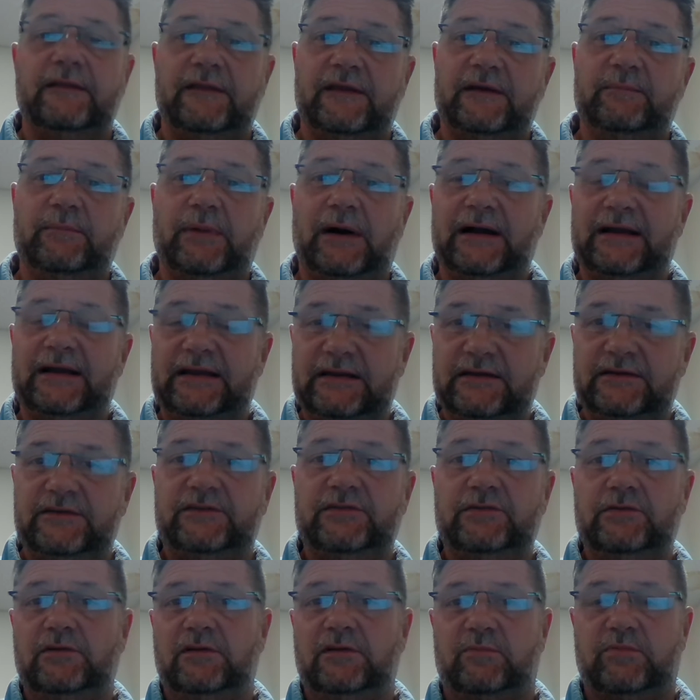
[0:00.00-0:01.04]
They buy
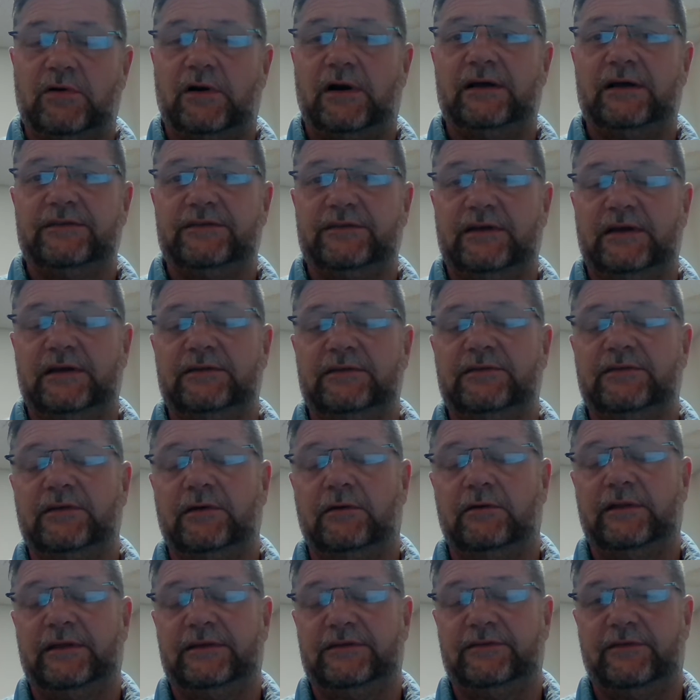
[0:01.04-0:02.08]
into the process.
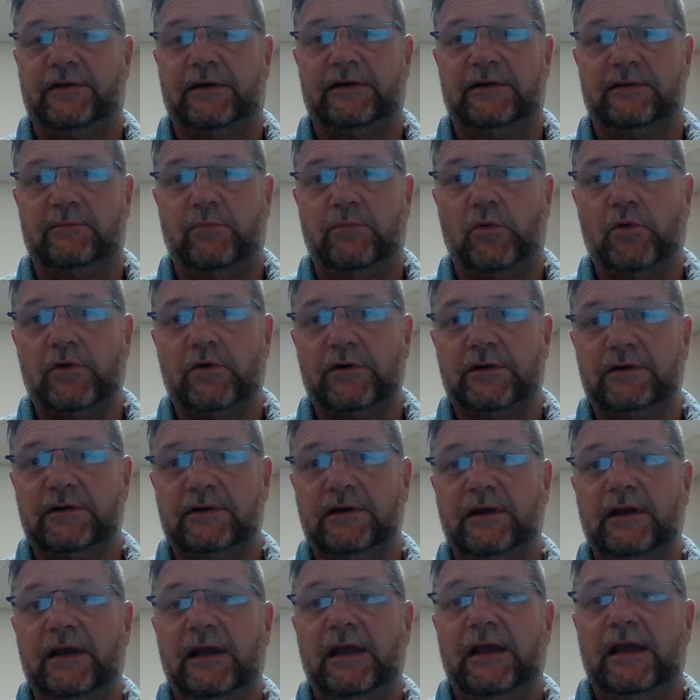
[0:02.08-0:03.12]
So that's very
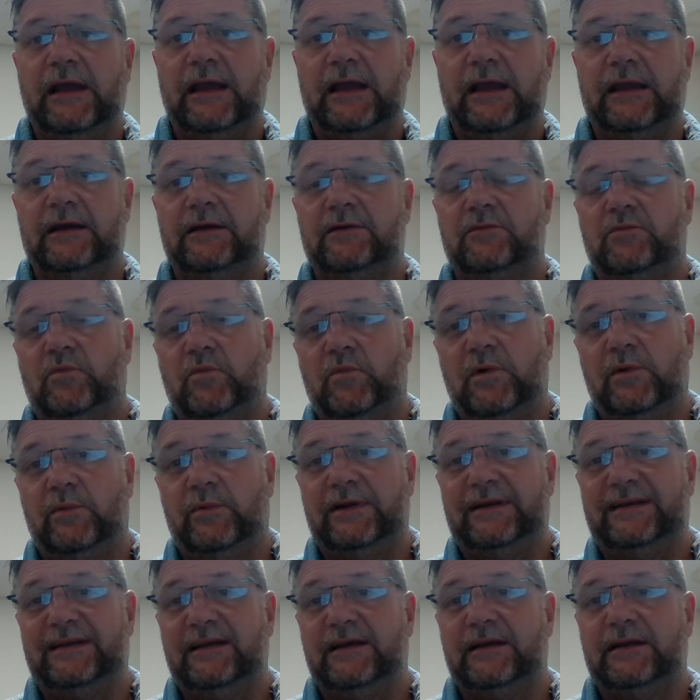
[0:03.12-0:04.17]
important. And when
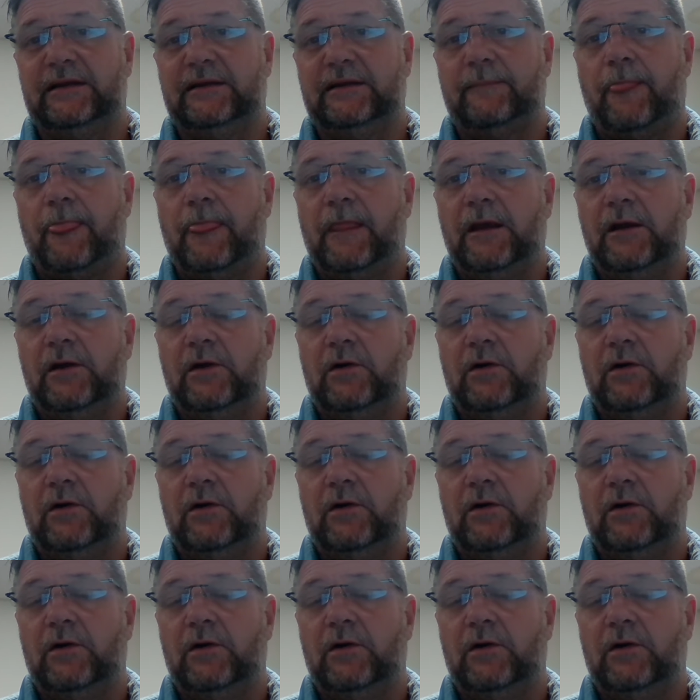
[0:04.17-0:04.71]
we did it,